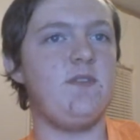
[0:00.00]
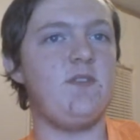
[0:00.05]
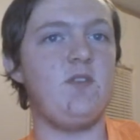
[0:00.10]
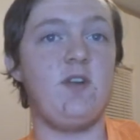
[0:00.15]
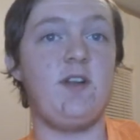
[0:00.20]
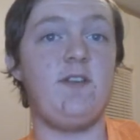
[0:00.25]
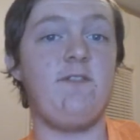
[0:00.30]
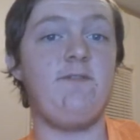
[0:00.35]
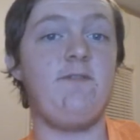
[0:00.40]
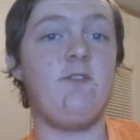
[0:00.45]

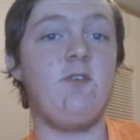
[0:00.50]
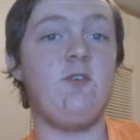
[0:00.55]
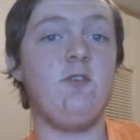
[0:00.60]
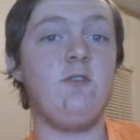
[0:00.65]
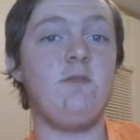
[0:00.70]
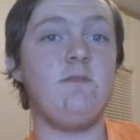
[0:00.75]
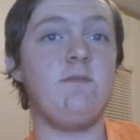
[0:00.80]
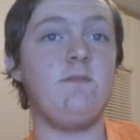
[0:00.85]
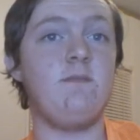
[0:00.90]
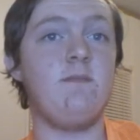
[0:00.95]

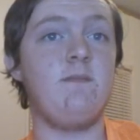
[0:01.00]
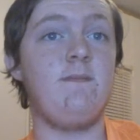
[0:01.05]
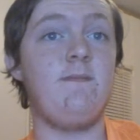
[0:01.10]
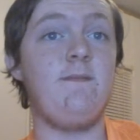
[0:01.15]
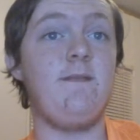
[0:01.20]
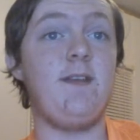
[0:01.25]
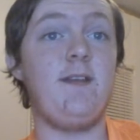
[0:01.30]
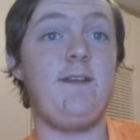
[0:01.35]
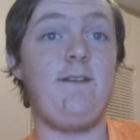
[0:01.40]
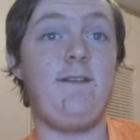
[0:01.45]
thirty-four,
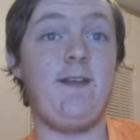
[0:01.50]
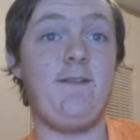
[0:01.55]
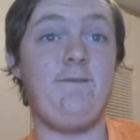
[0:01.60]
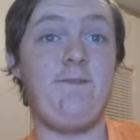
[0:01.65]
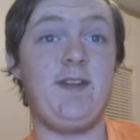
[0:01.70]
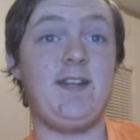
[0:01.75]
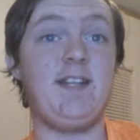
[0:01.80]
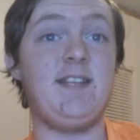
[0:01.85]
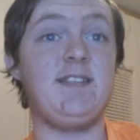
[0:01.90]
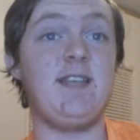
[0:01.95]
and
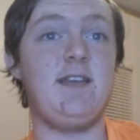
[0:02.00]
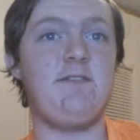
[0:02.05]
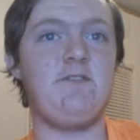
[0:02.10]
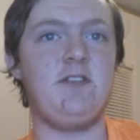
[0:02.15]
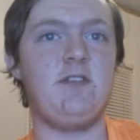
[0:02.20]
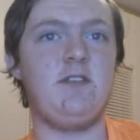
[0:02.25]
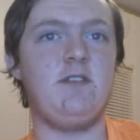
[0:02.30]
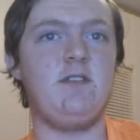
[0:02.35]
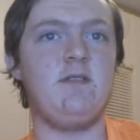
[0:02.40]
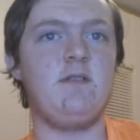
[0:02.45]

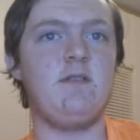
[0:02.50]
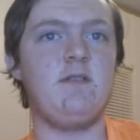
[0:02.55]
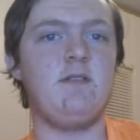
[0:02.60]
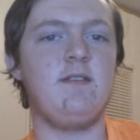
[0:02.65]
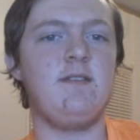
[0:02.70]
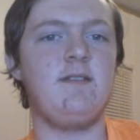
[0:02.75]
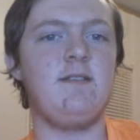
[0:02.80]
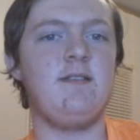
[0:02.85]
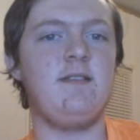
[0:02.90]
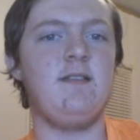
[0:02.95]
fifty-seven,
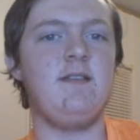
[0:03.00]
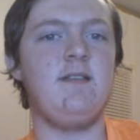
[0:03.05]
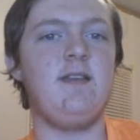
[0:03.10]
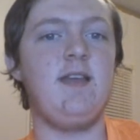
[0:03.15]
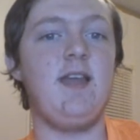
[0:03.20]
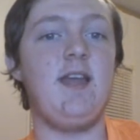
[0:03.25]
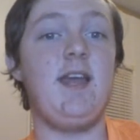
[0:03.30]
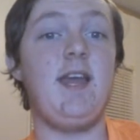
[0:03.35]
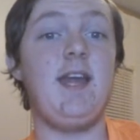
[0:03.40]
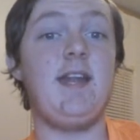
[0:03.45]

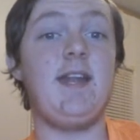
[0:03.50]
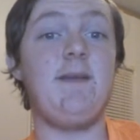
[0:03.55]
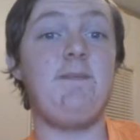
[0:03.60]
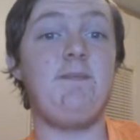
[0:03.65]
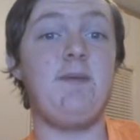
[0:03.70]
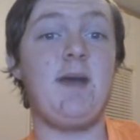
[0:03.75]
and a